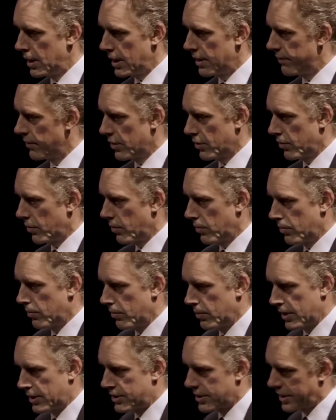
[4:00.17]
even though
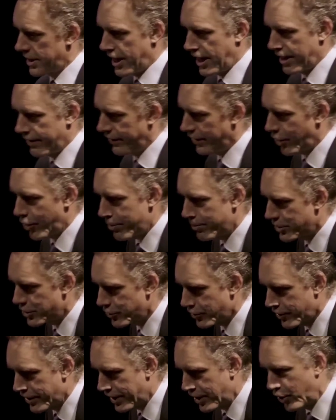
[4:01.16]
it's a kind of an
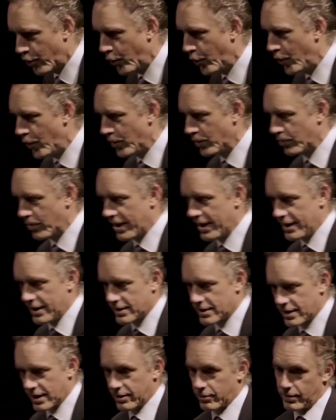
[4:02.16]
arbitrary goal, right?
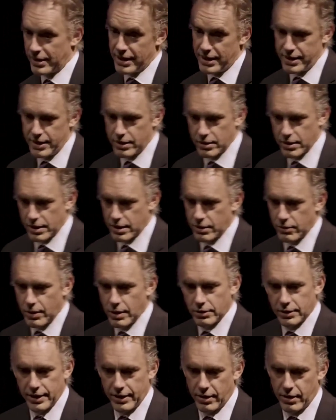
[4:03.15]
It's like, really, you're going to go
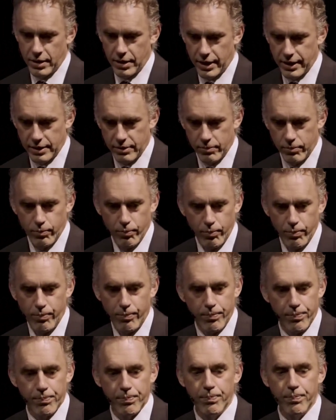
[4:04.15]
out there and like
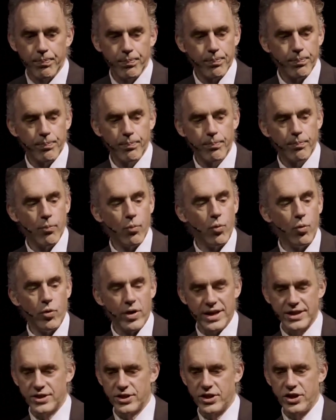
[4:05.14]

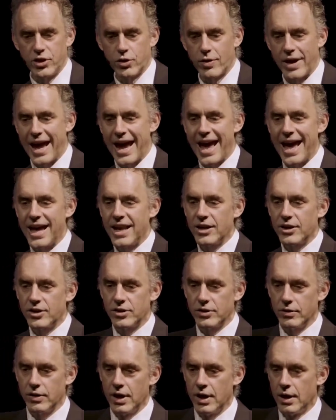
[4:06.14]
risk your hand
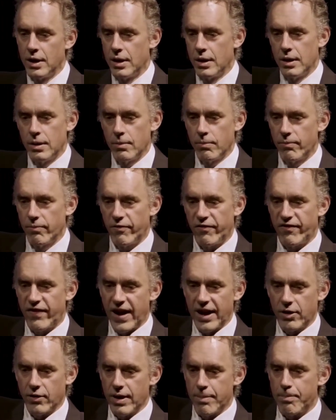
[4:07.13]
to
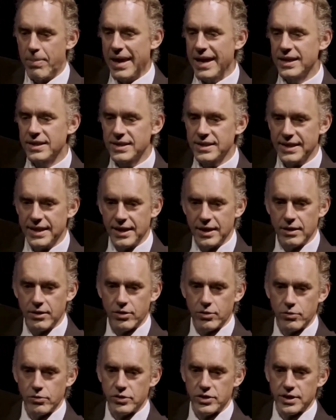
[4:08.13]
fire a pigskin
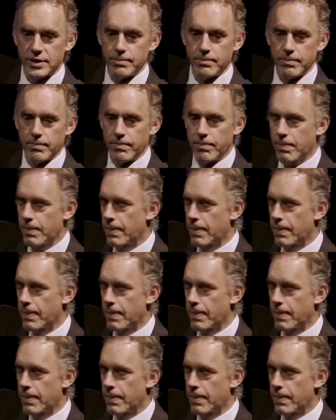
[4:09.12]
through some